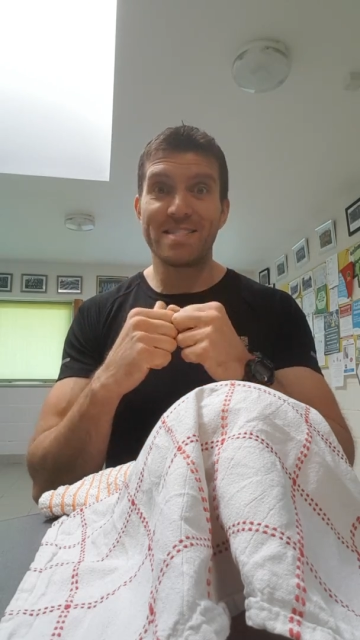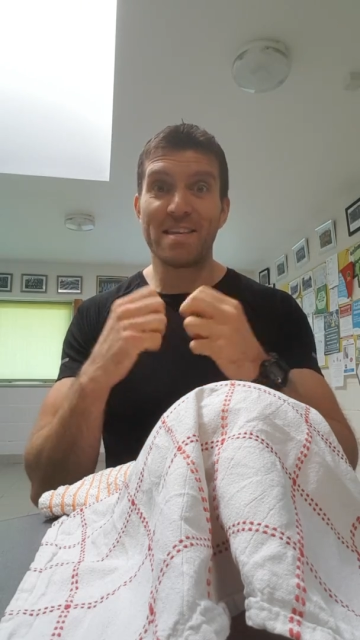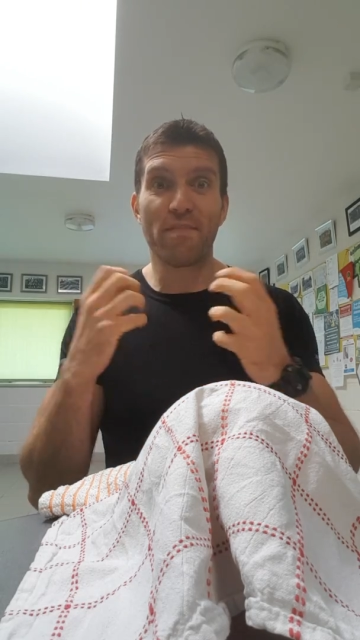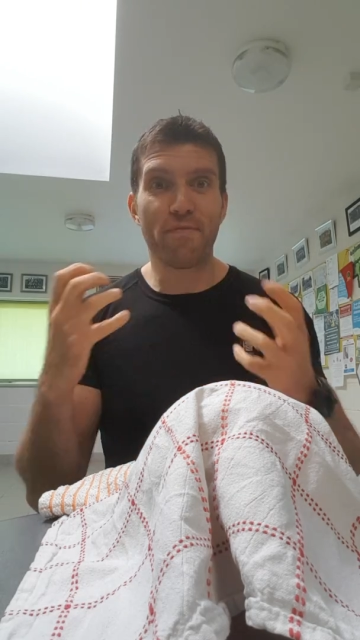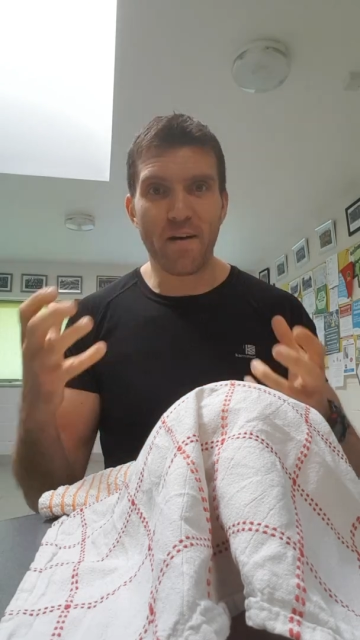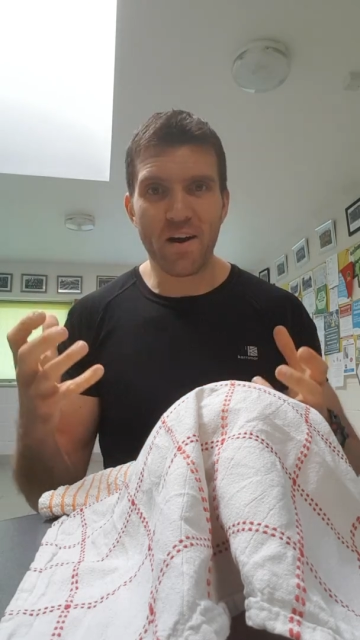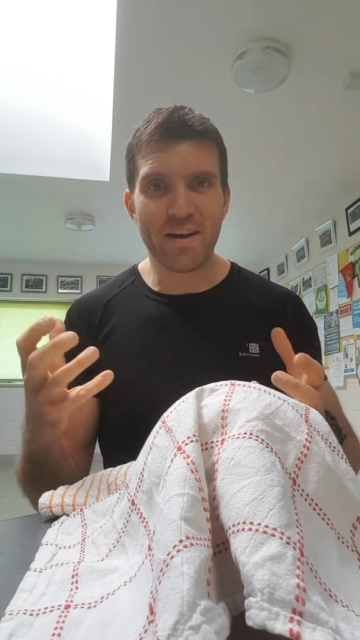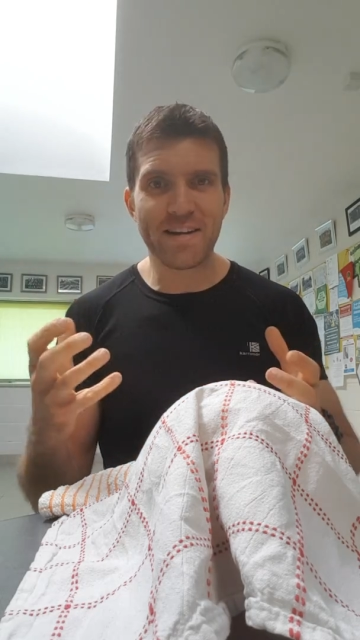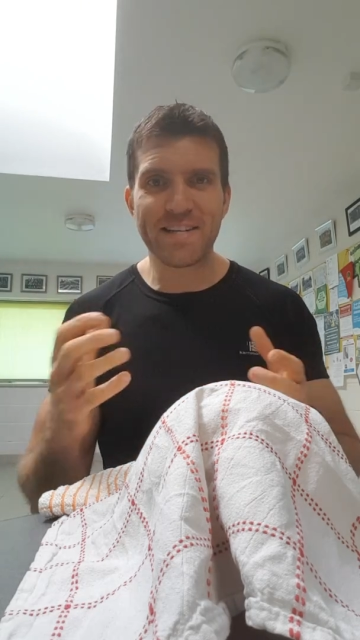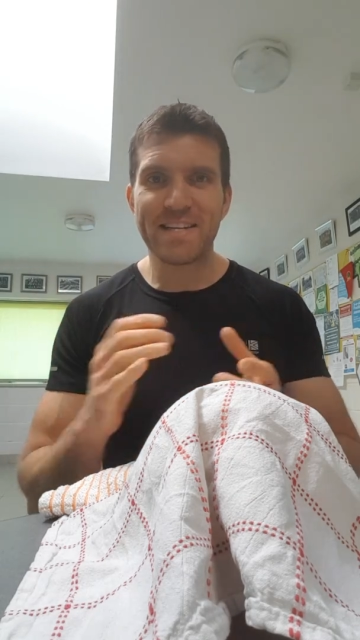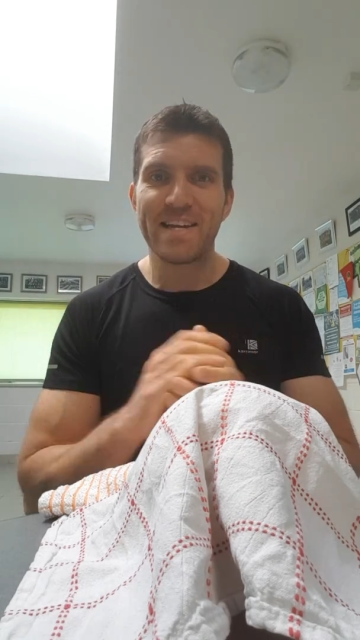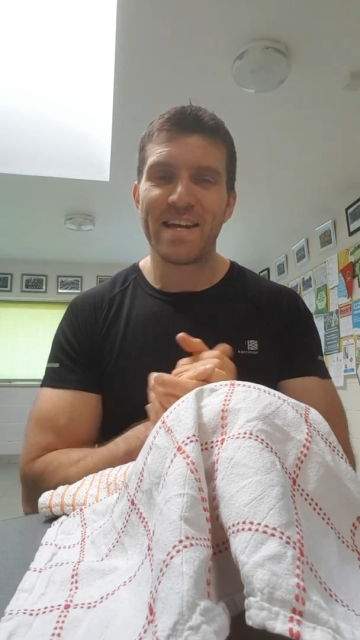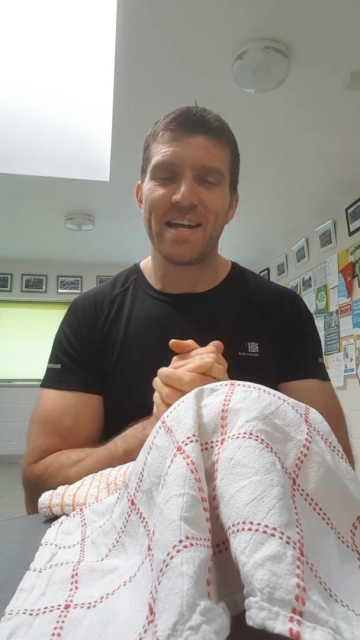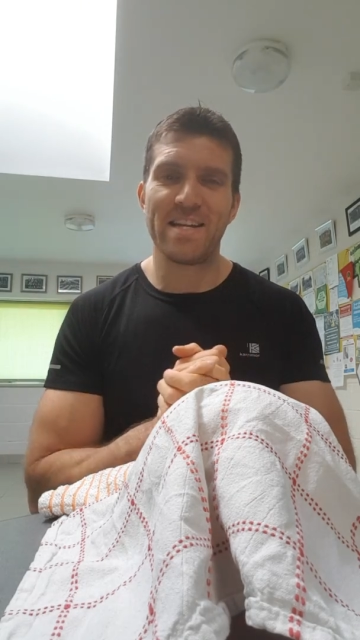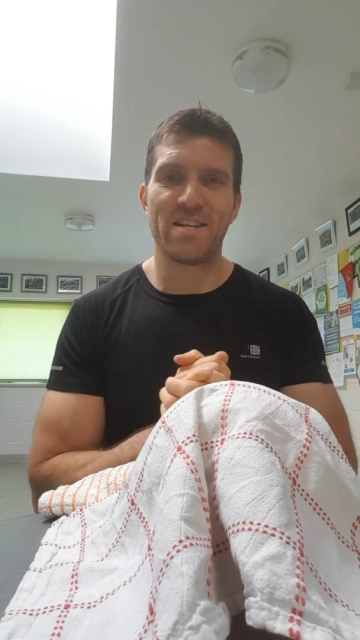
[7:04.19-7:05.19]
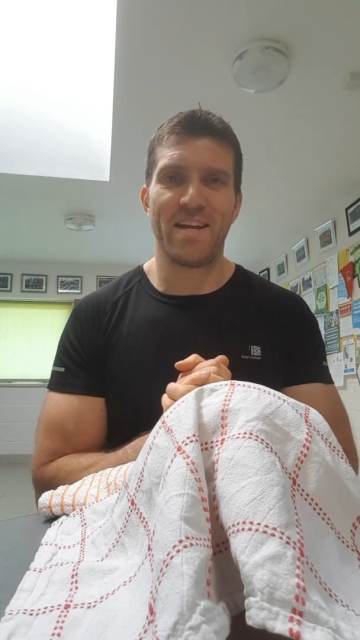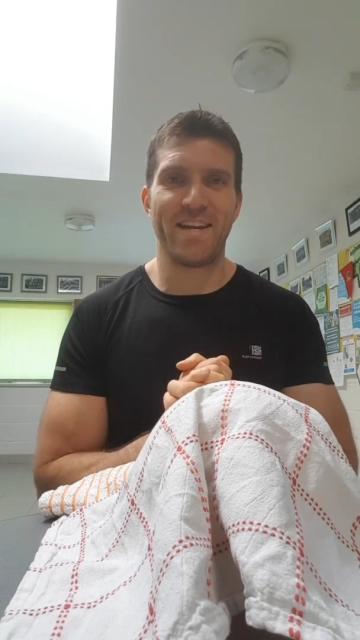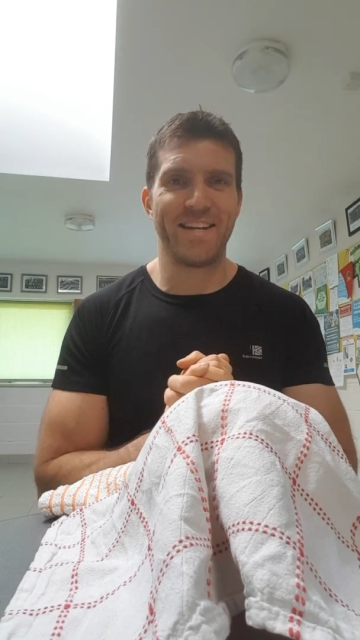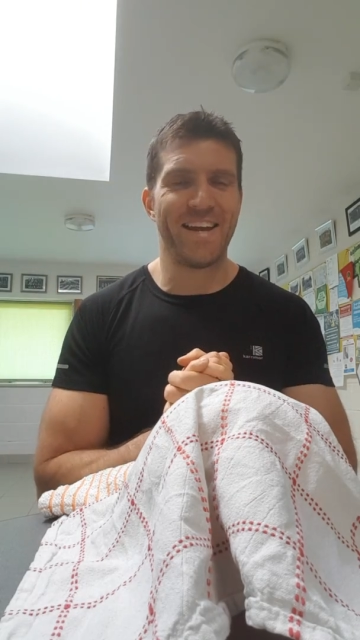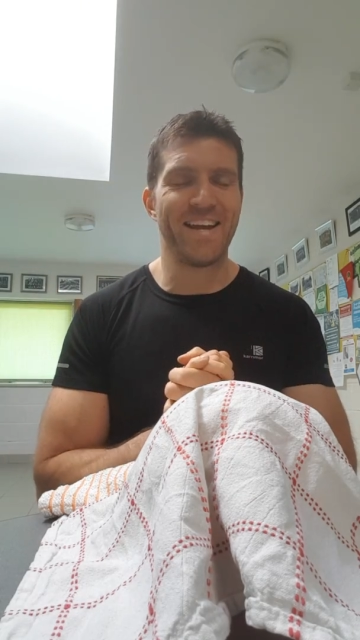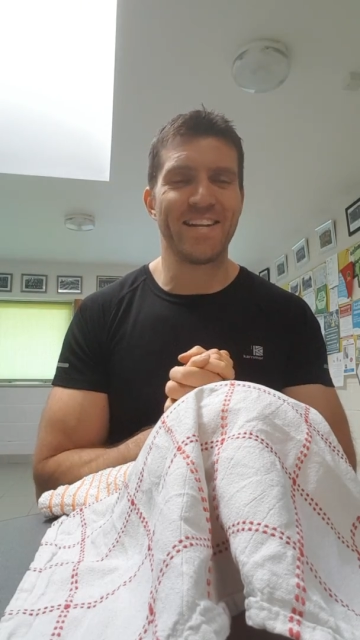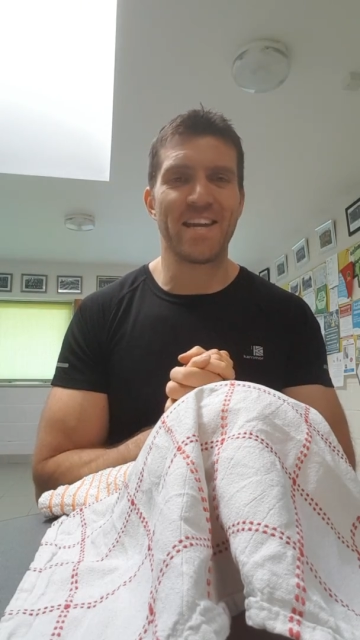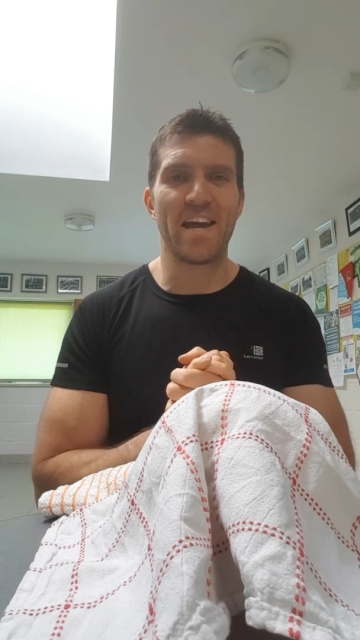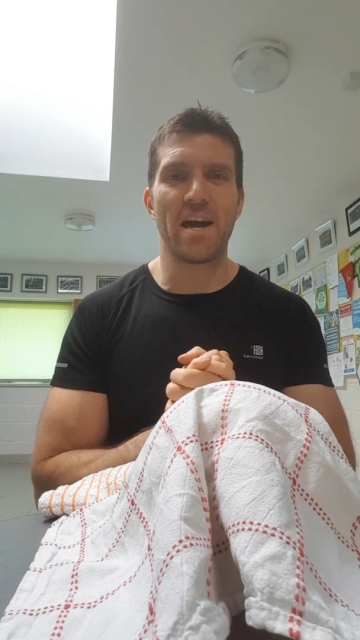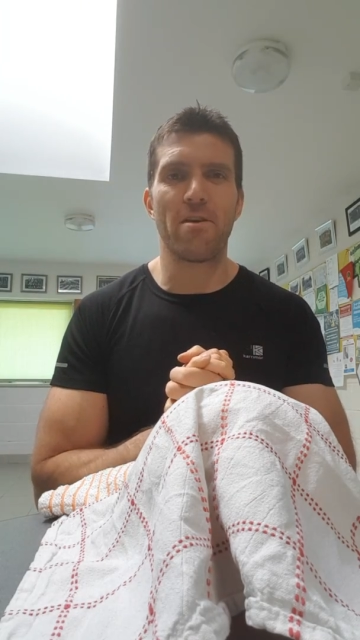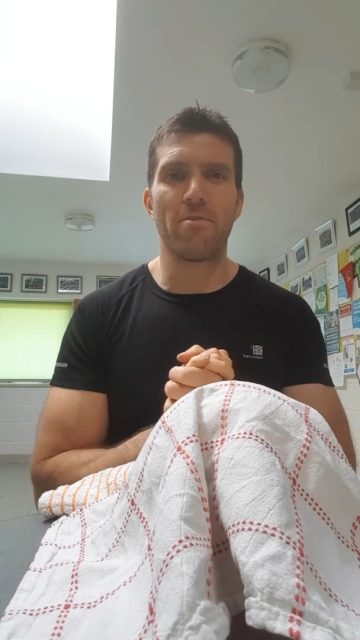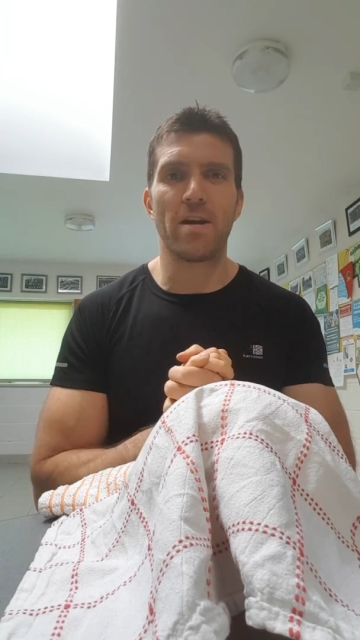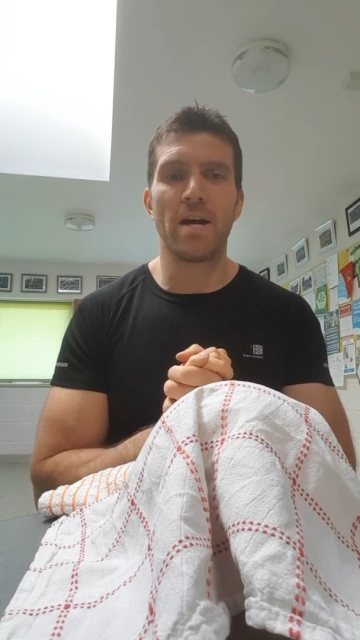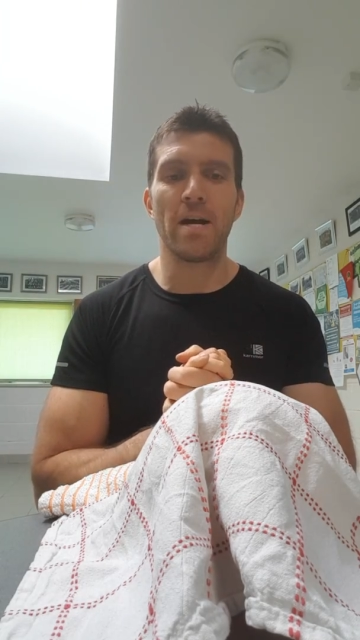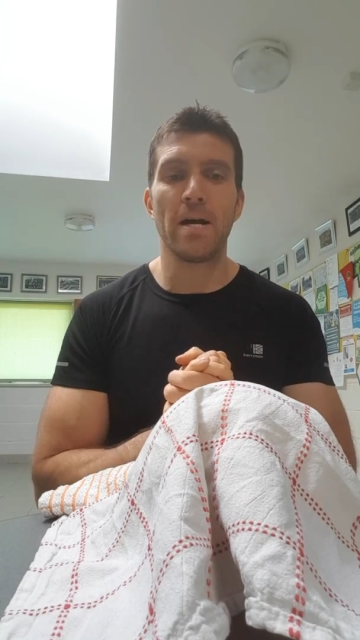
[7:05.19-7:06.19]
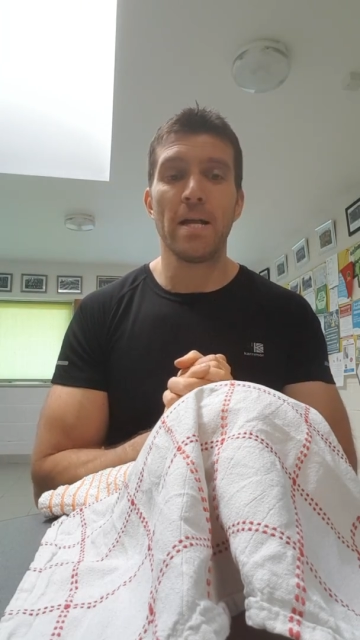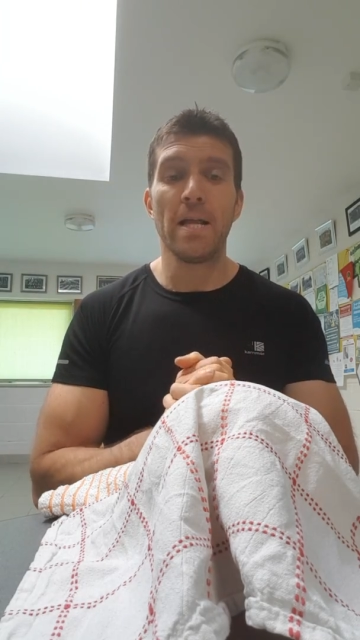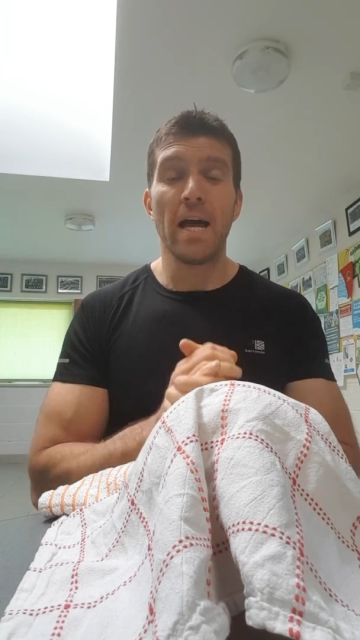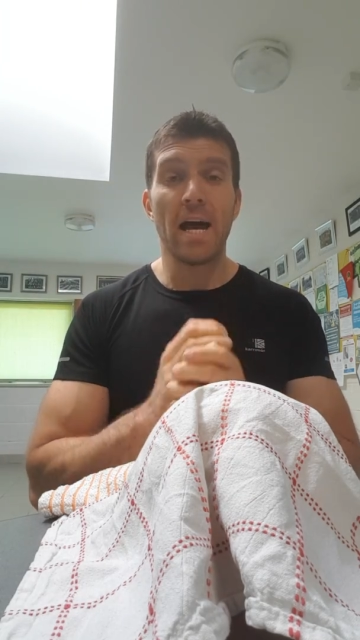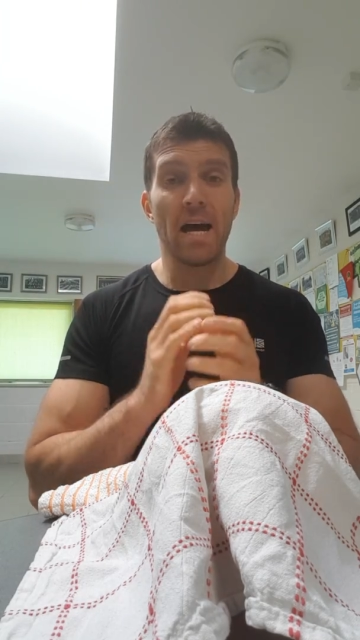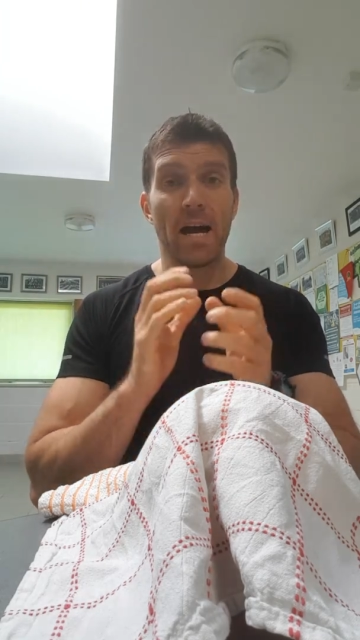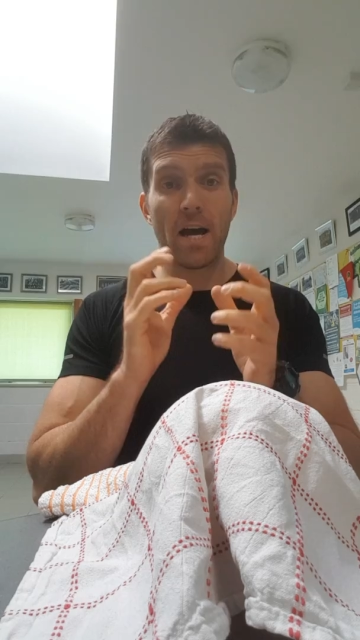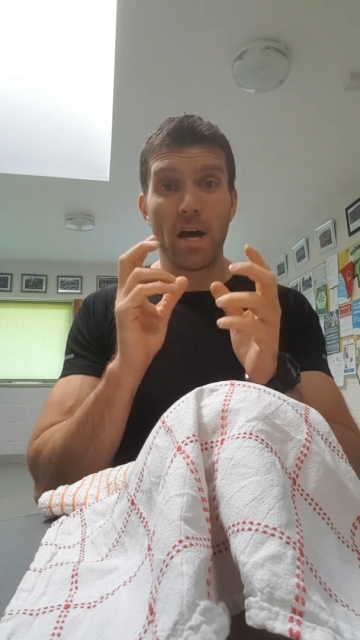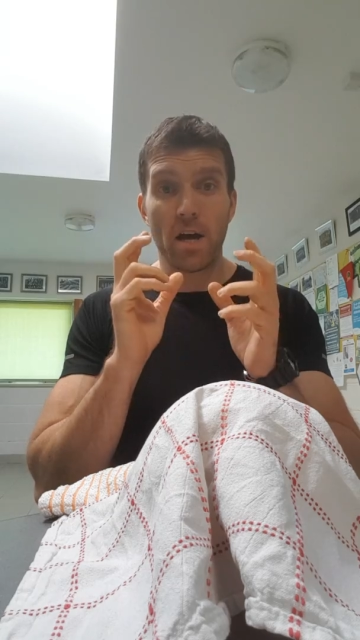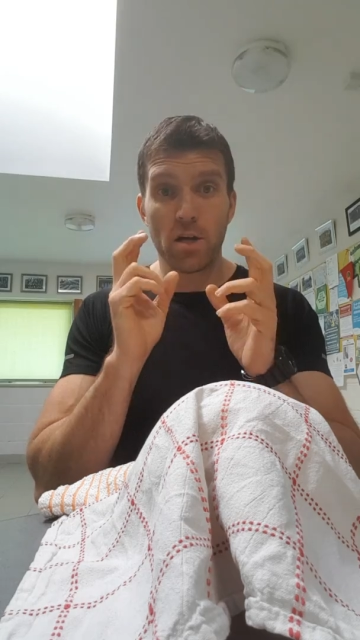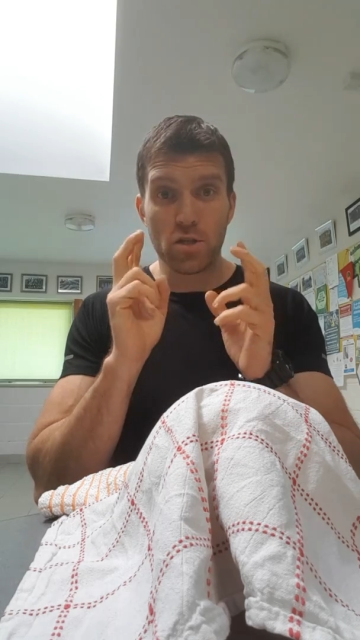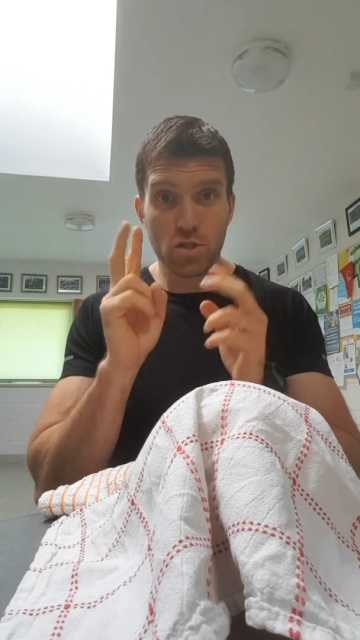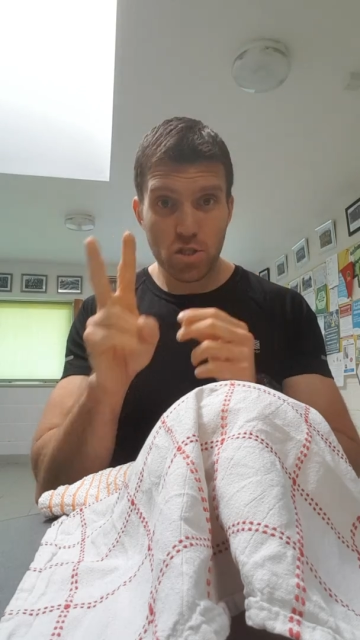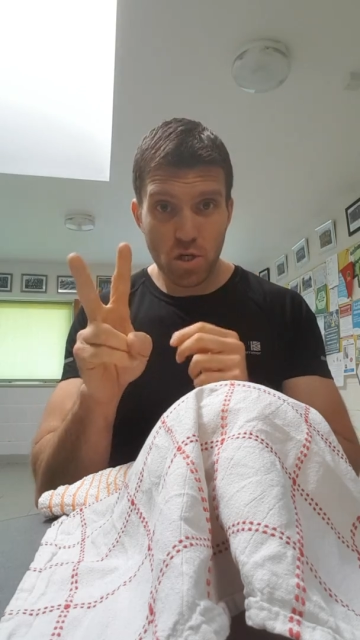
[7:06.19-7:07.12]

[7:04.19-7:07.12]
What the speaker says: defined in any area.